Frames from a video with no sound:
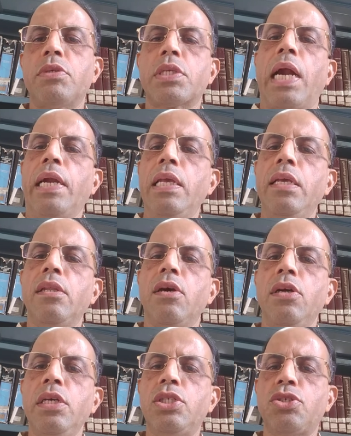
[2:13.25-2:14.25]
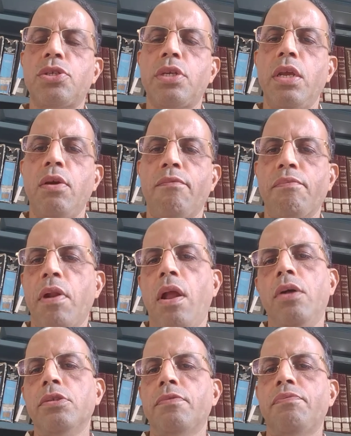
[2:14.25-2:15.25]
studying the history of
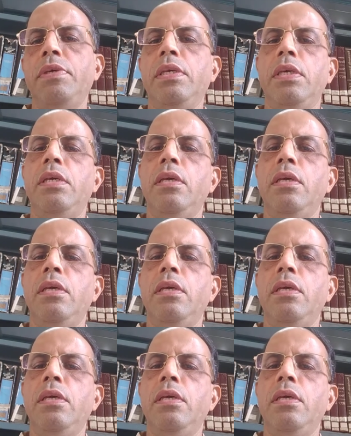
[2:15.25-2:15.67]
philosophy,